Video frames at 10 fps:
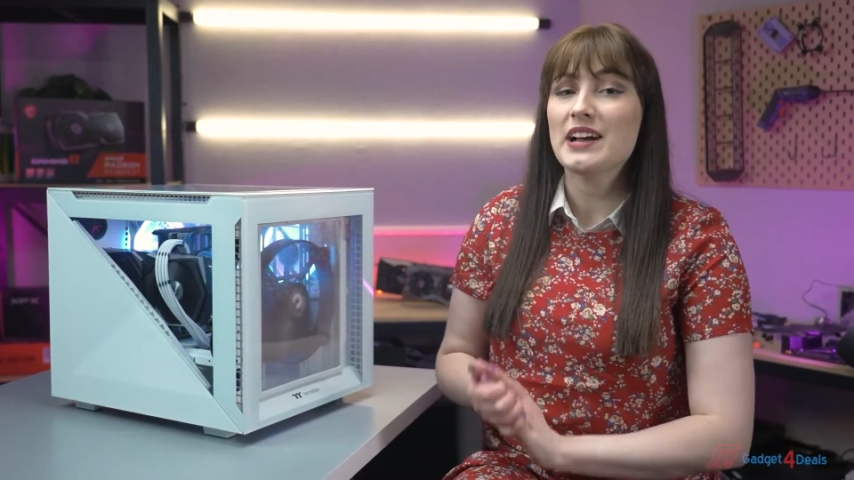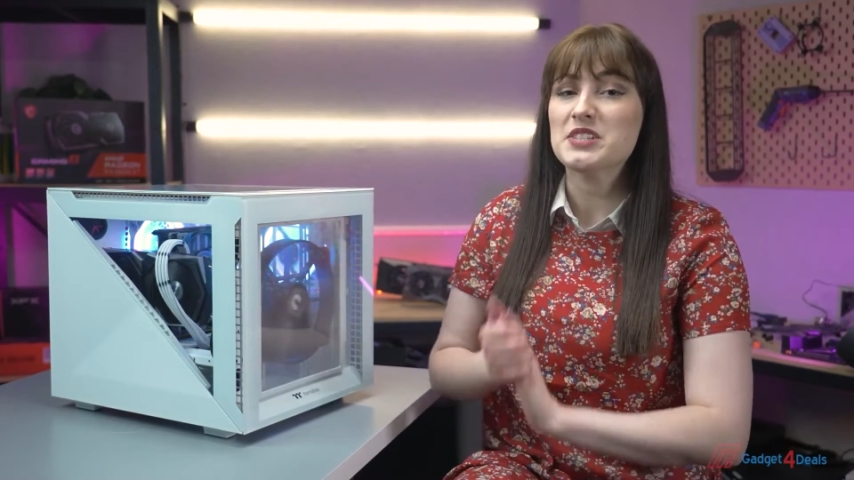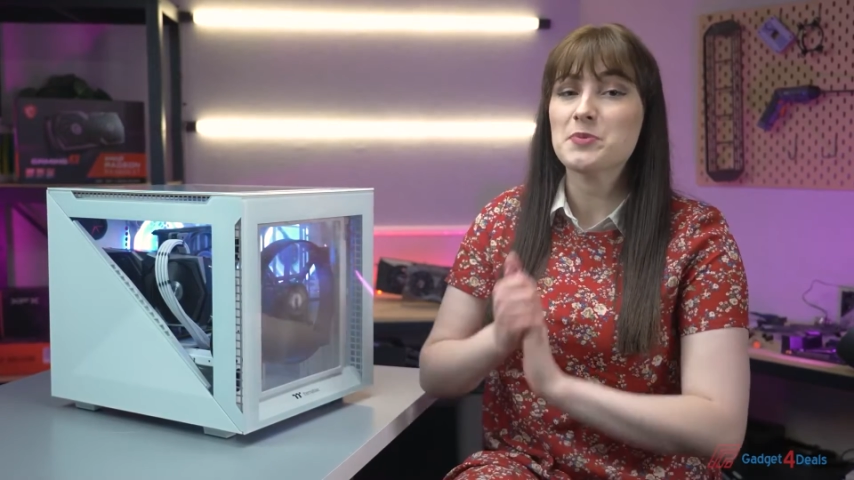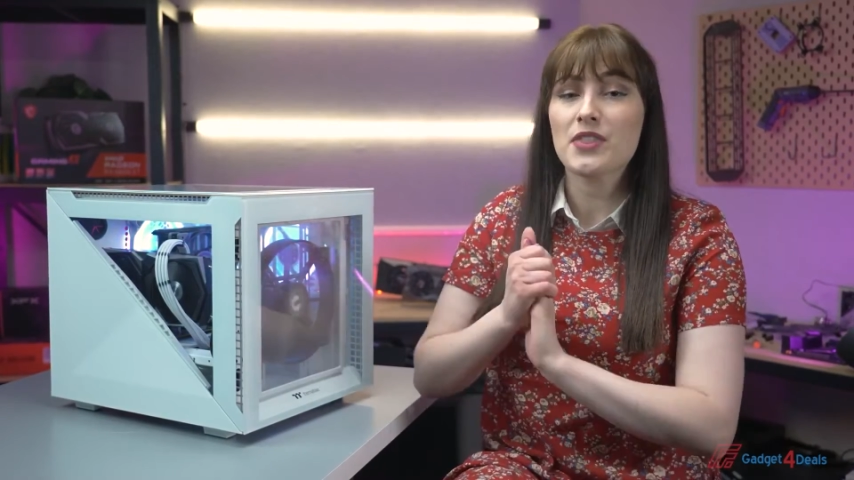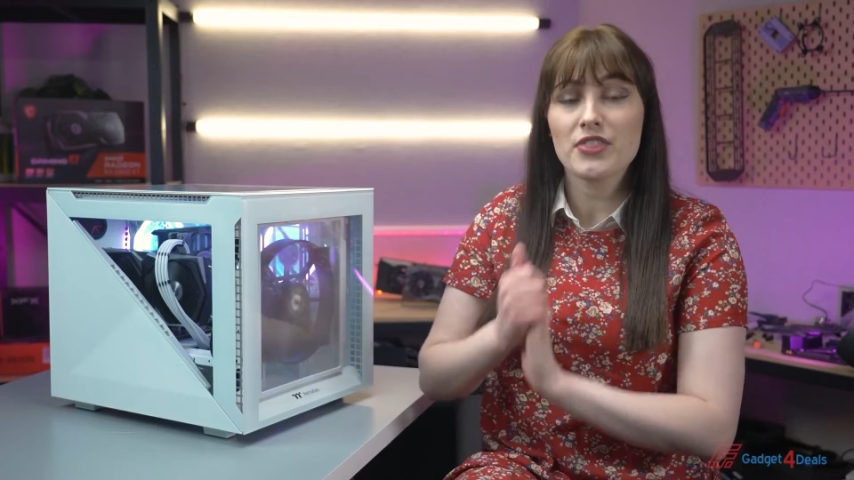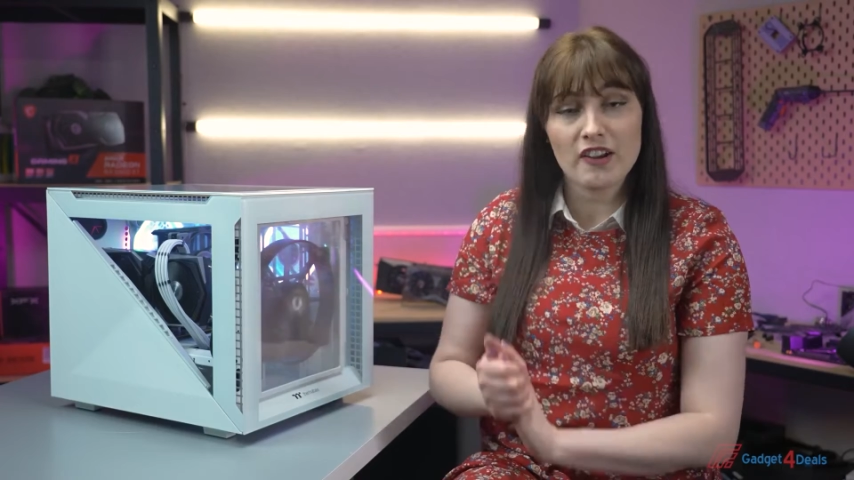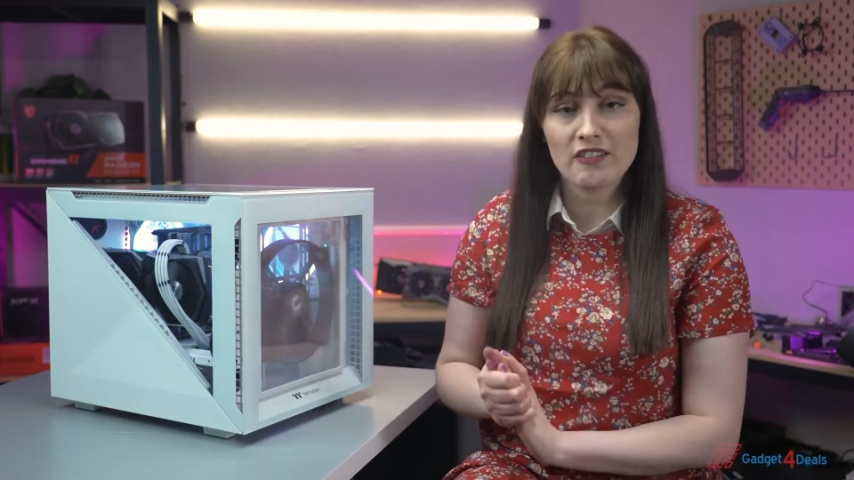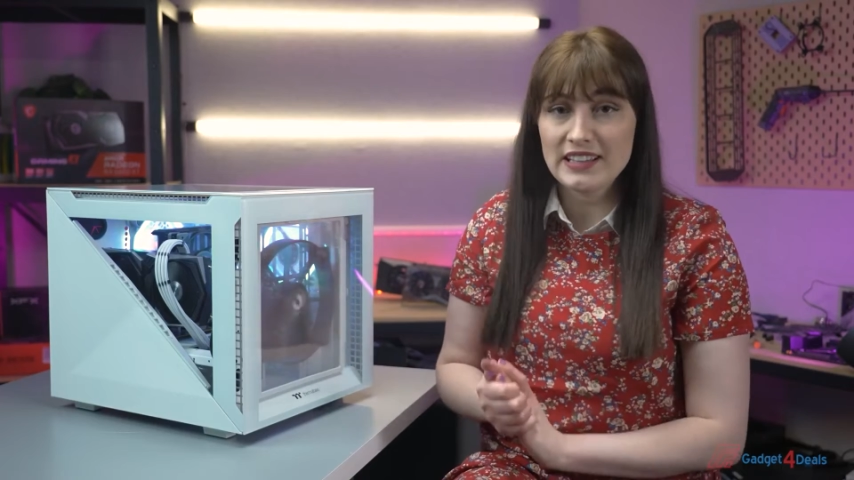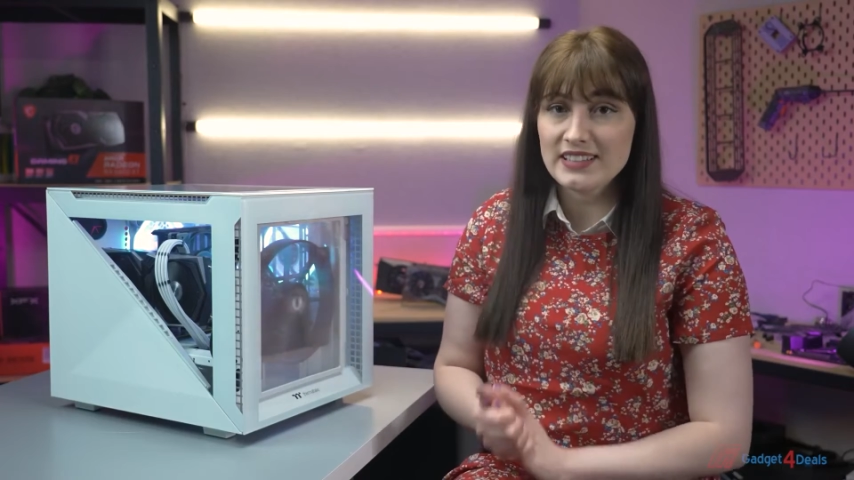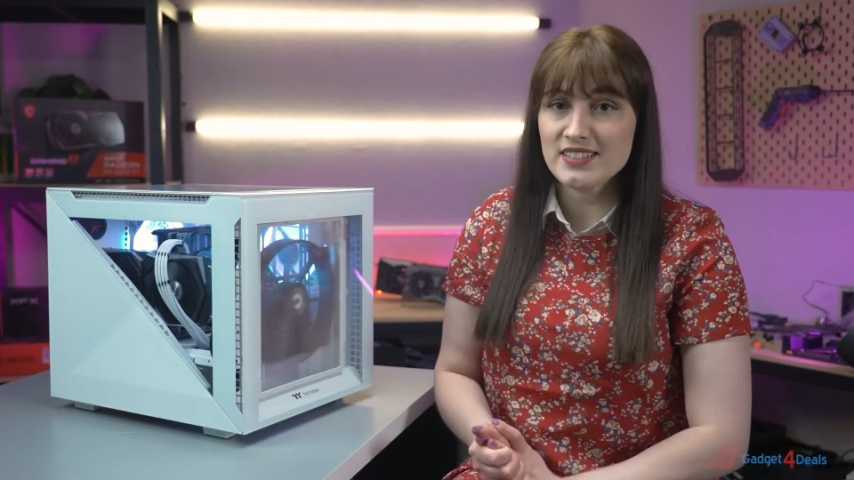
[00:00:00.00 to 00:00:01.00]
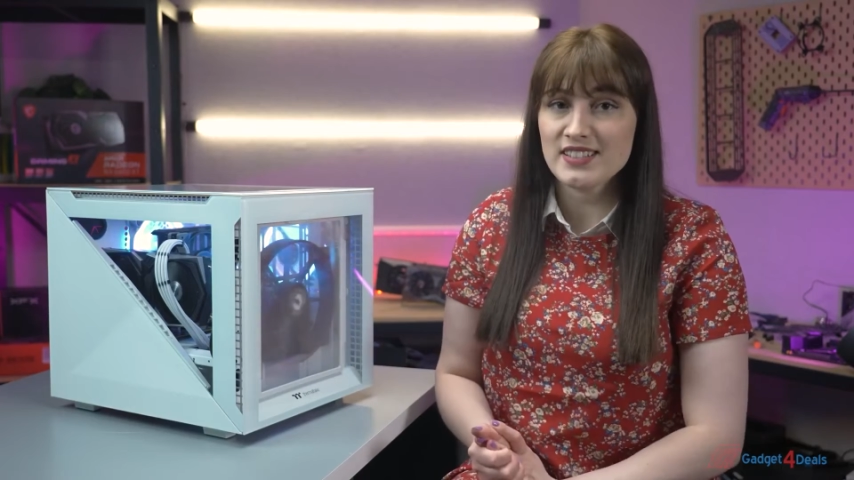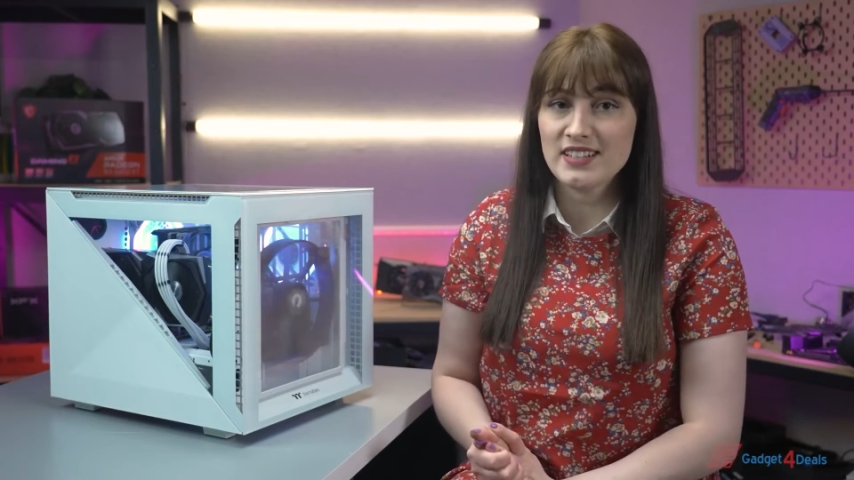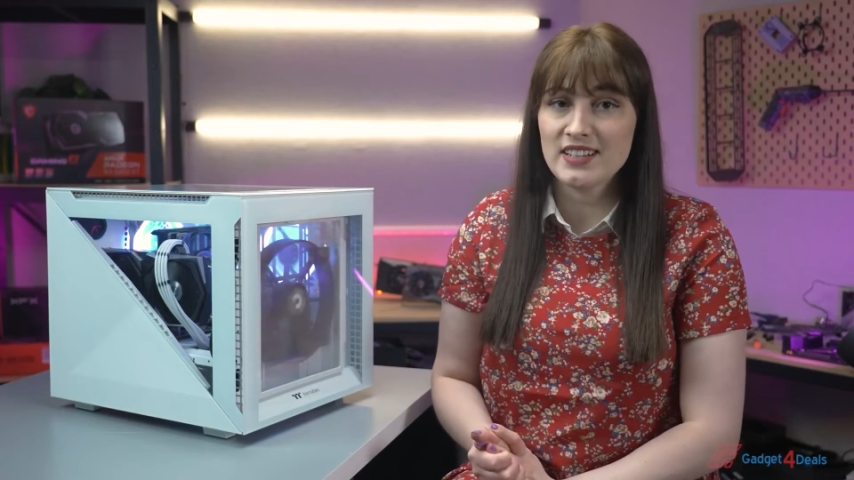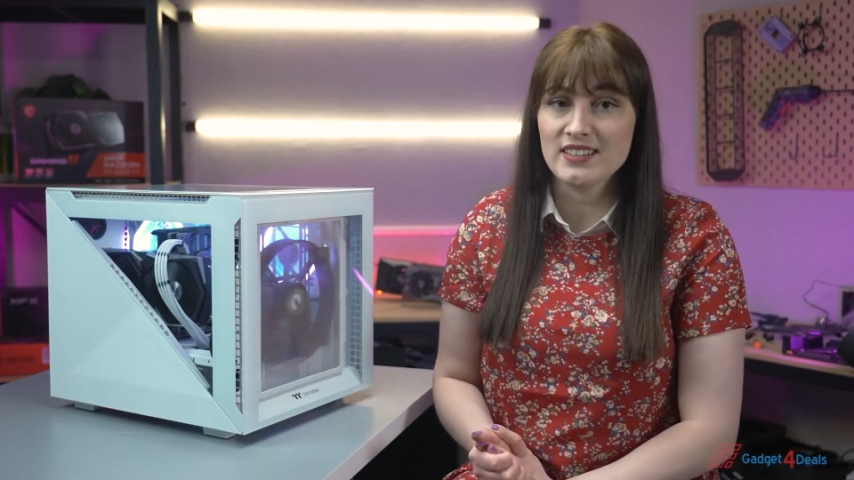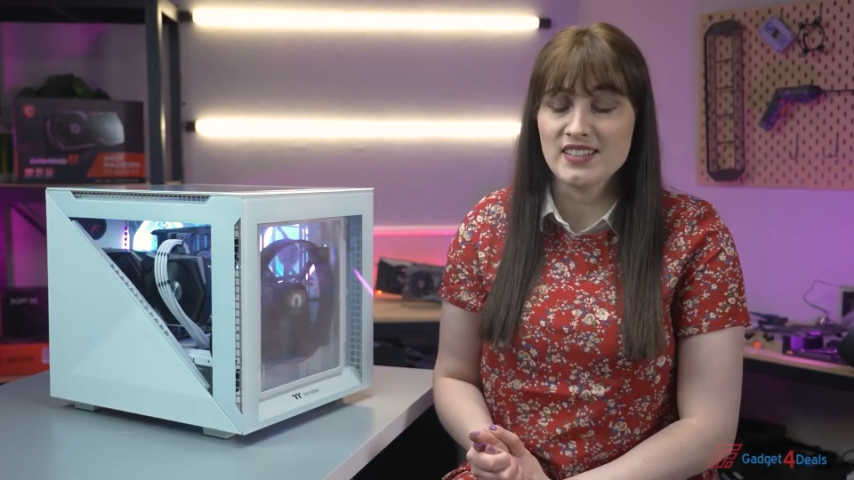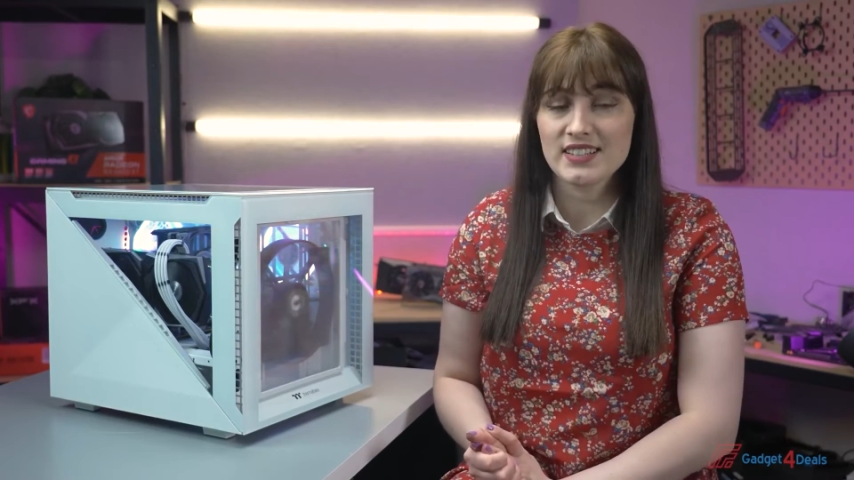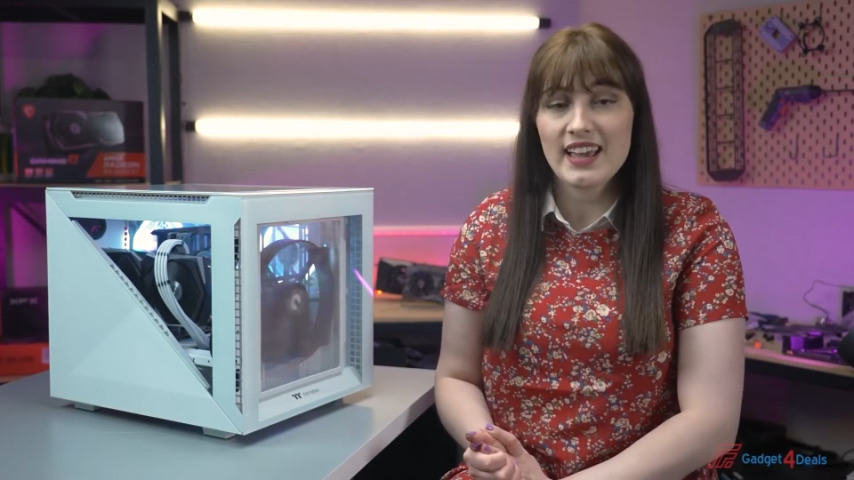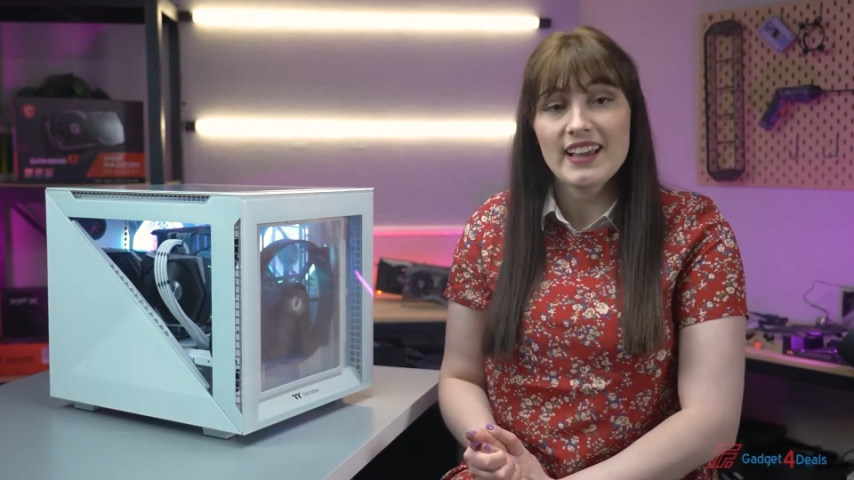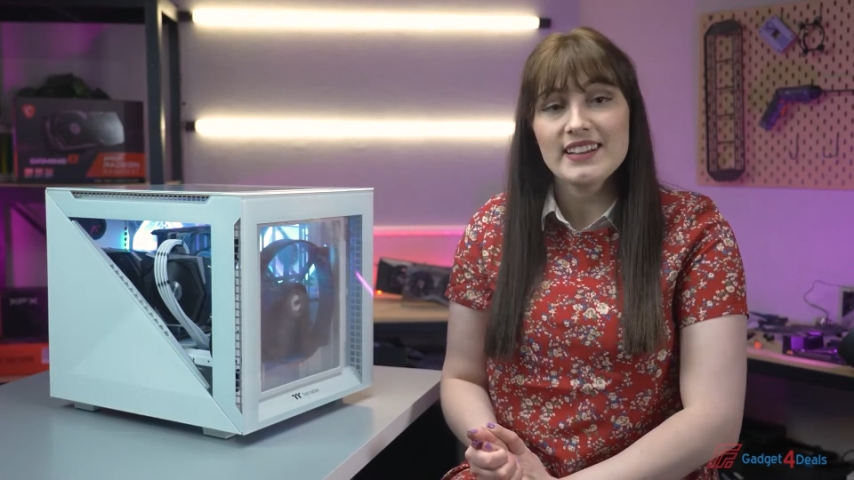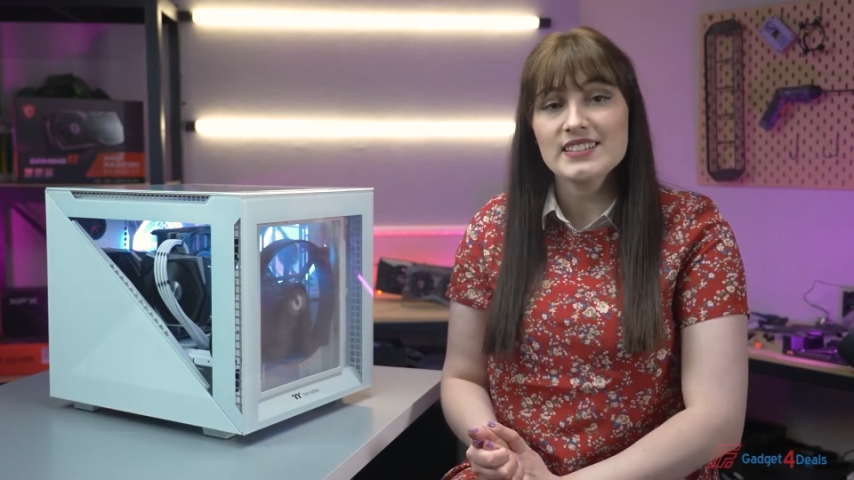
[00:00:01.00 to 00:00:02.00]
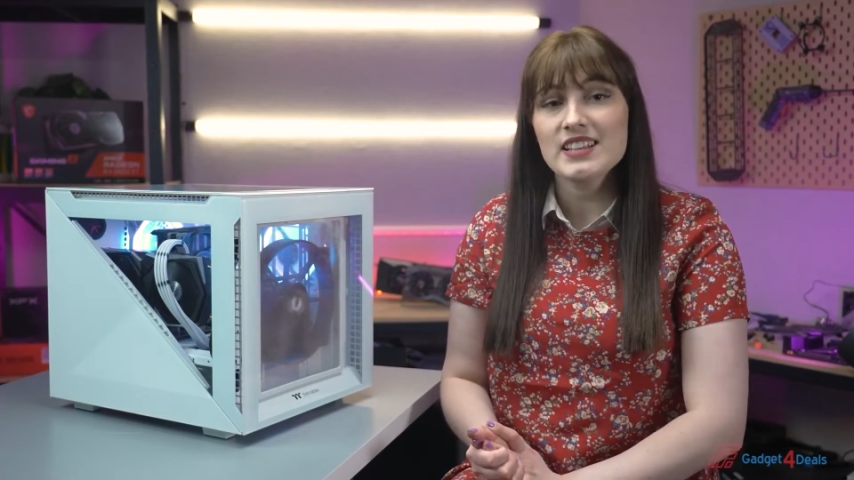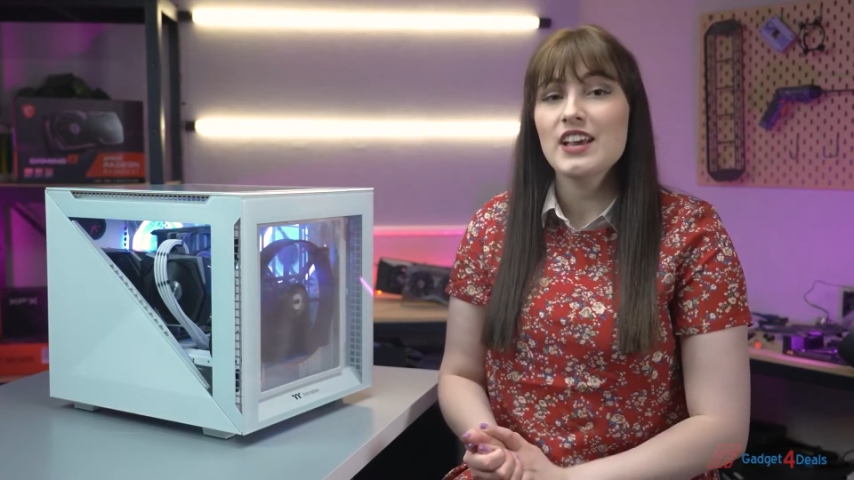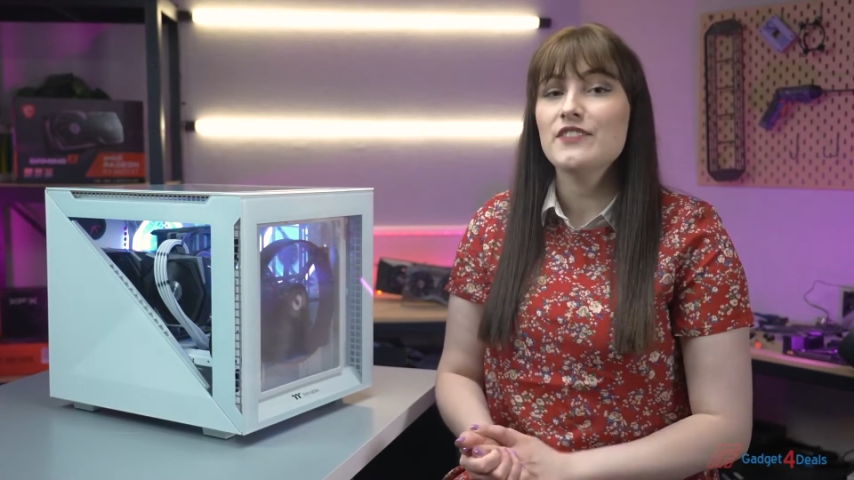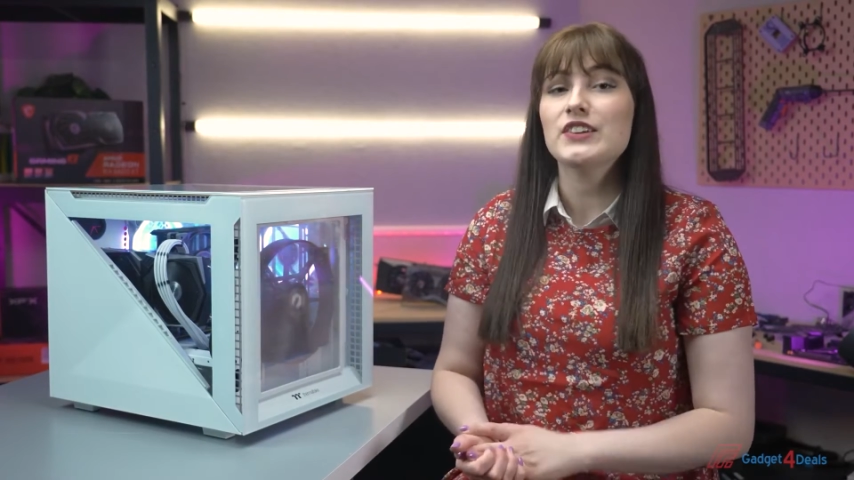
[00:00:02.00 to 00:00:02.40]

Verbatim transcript: has been thoroughly considered in this case,